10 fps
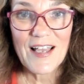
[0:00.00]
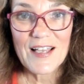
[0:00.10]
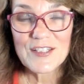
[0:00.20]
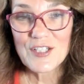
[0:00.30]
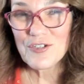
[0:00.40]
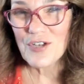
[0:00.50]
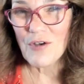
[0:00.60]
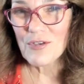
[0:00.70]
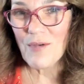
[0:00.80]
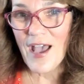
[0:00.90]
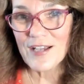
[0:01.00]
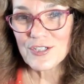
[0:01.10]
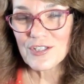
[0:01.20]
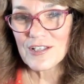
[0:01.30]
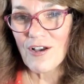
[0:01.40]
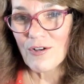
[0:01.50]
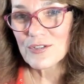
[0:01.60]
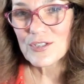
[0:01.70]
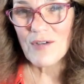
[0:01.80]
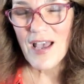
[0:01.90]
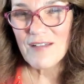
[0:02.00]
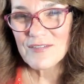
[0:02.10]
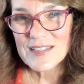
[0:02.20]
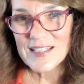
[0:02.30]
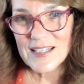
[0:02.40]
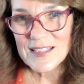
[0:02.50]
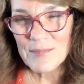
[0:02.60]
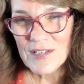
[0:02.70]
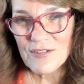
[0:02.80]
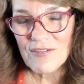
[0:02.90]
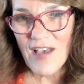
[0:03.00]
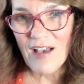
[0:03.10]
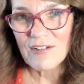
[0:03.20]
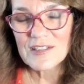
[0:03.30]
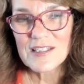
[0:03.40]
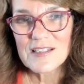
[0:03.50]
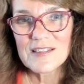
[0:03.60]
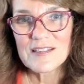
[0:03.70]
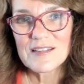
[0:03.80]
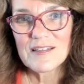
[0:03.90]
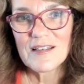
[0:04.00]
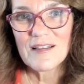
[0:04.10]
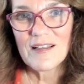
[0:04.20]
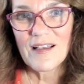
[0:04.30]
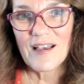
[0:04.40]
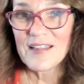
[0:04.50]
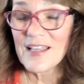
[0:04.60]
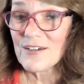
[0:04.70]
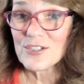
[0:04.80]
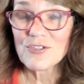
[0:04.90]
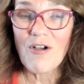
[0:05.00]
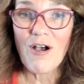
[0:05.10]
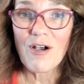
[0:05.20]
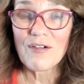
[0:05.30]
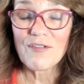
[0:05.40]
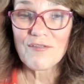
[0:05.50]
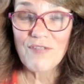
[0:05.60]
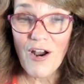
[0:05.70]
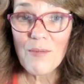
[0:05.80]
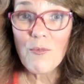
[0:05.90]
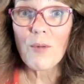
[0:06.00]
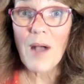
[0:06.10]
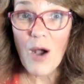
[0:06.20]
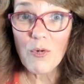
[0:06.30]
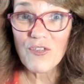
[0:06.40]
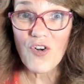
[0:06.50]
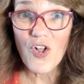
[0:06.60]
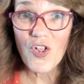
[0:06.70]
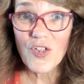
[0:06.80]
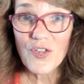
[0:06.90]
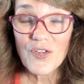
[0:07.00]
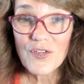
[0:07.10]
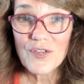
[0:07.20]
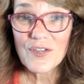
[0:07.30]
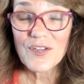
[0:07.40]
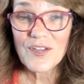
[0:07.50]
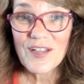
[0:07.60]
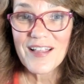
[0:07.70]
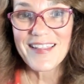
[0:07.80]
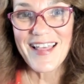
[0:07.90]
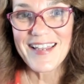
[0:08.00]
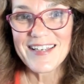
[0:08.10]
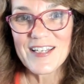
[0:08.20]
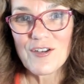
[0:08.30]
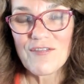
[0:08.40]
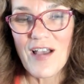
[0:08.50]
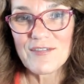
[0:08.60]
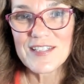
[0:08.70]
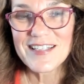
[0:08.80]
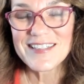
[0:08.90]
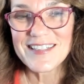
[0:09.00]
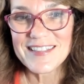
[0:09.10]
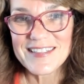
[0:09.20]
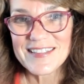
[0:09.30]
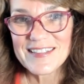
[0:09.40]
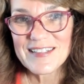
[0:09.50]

Did you know you actually also have six mental faculties? And they are strong, far more powerful than your five senses.